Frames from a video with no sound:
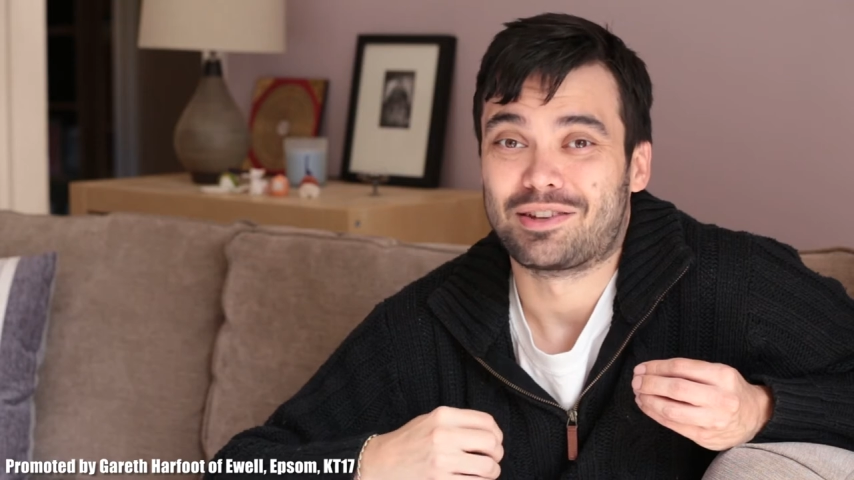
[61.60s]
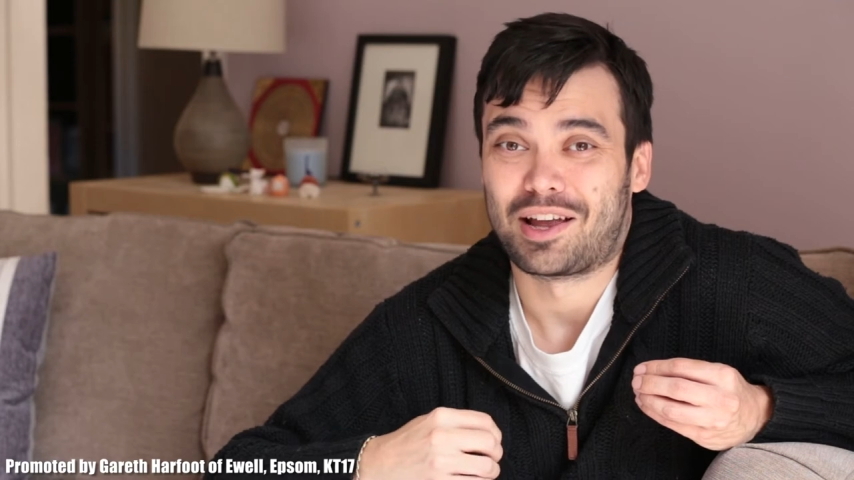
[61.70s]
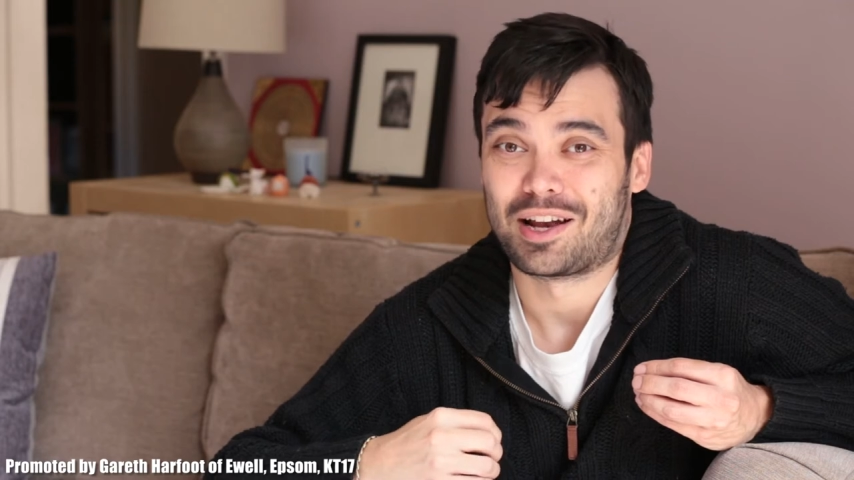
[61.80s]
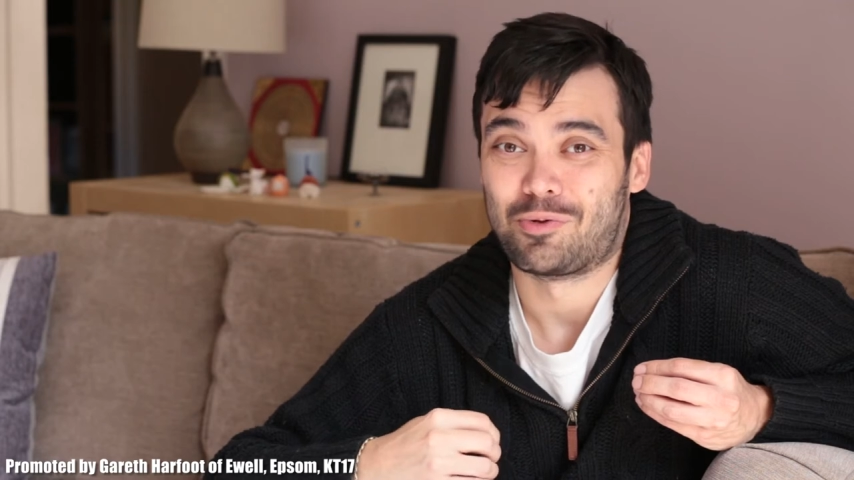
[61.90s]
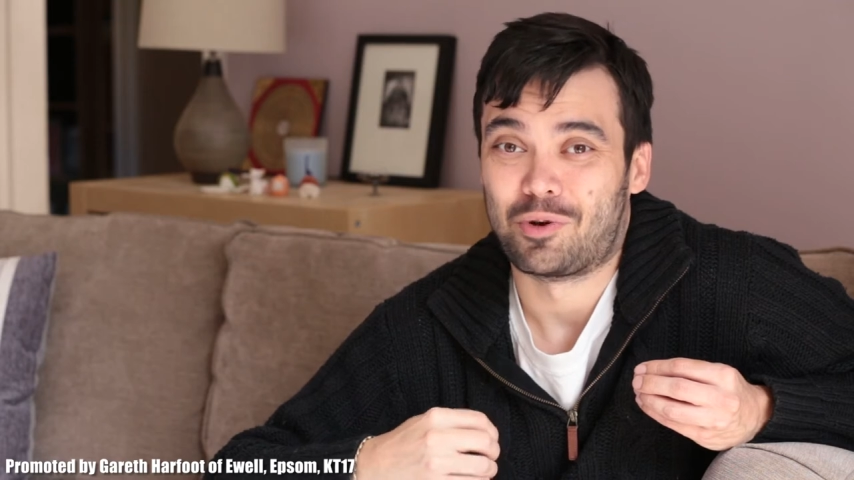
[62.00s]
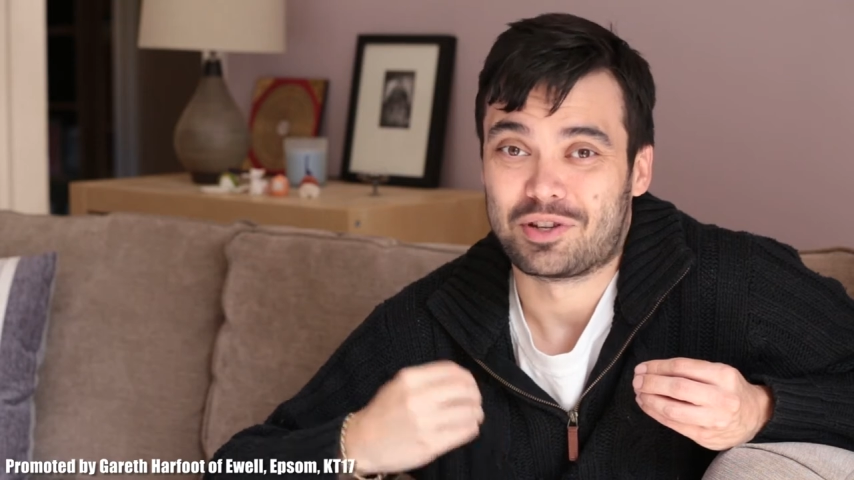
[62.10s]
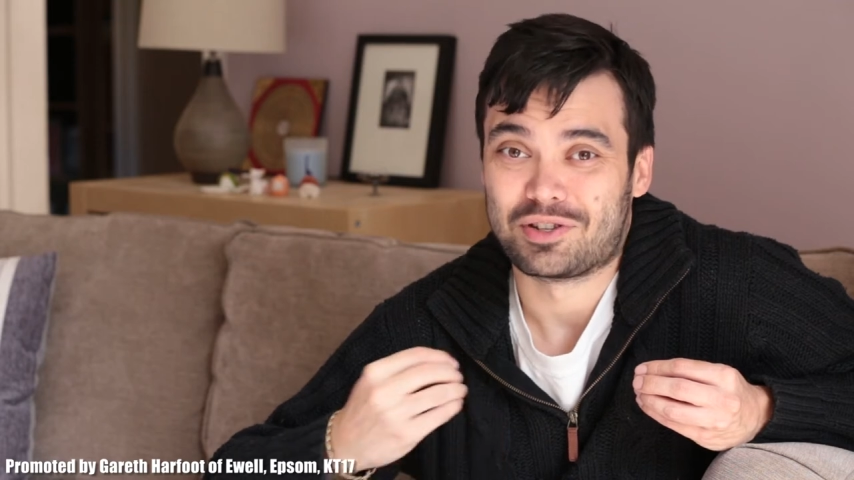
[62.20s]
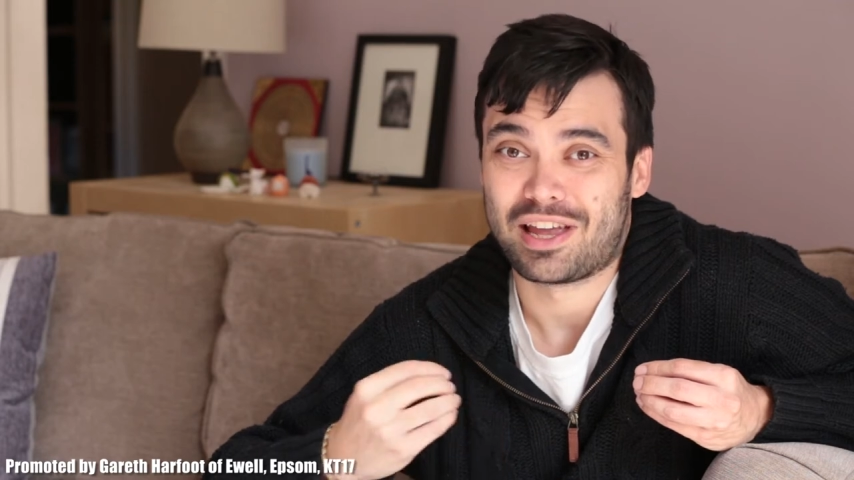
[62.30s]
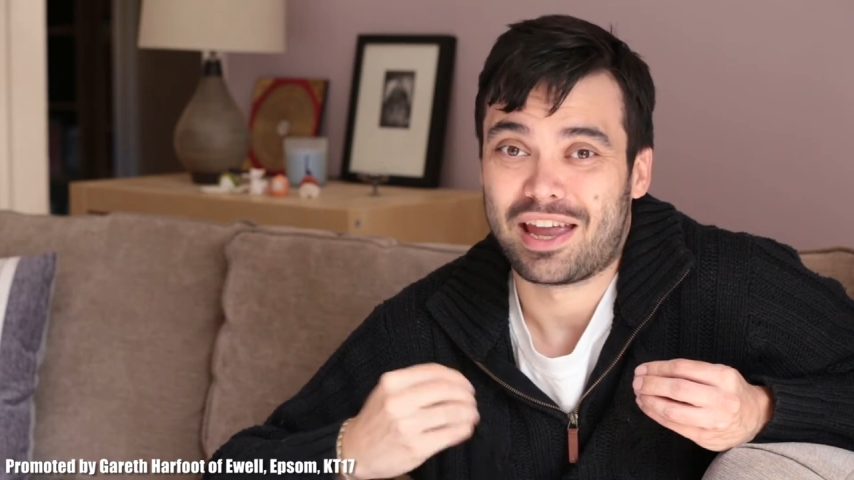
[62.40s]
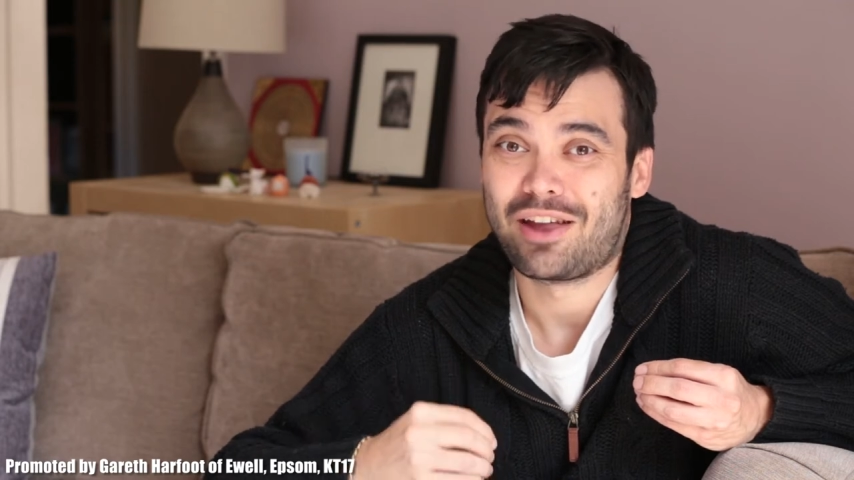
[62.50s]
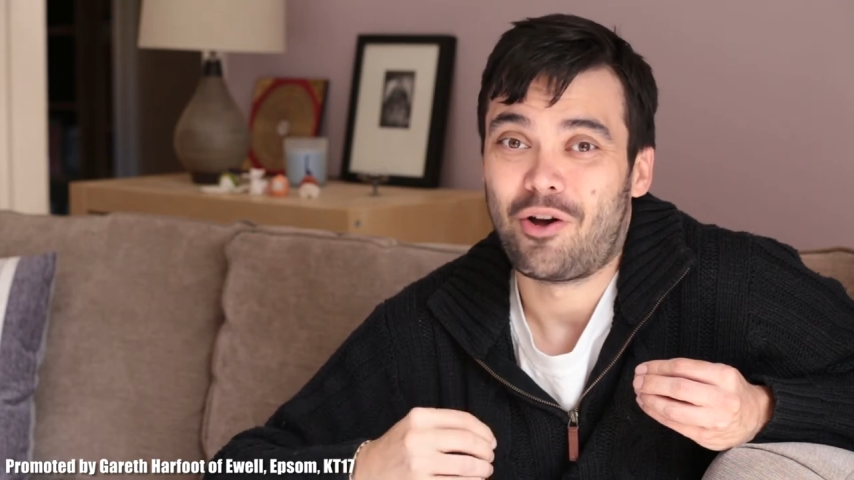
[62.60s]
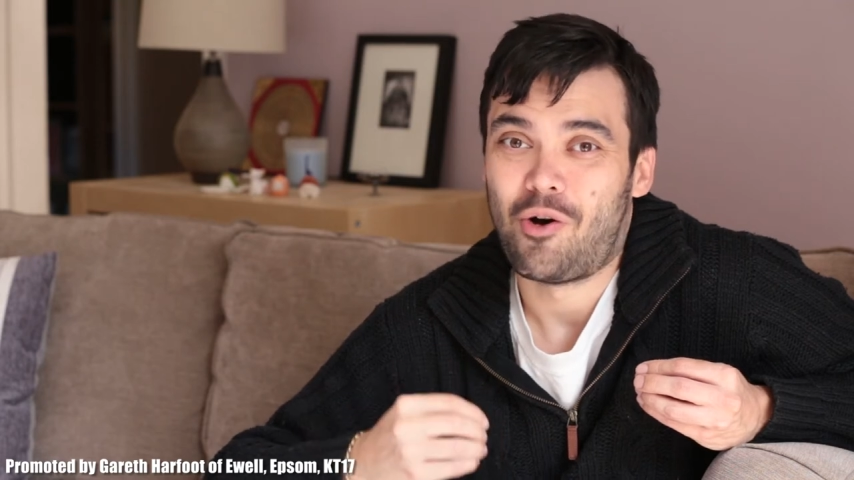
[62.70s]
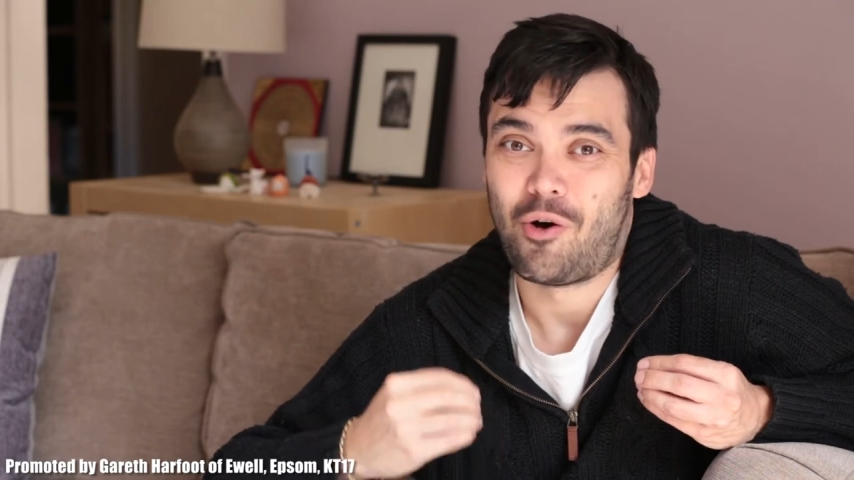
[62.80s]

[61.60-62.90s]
exactly what to say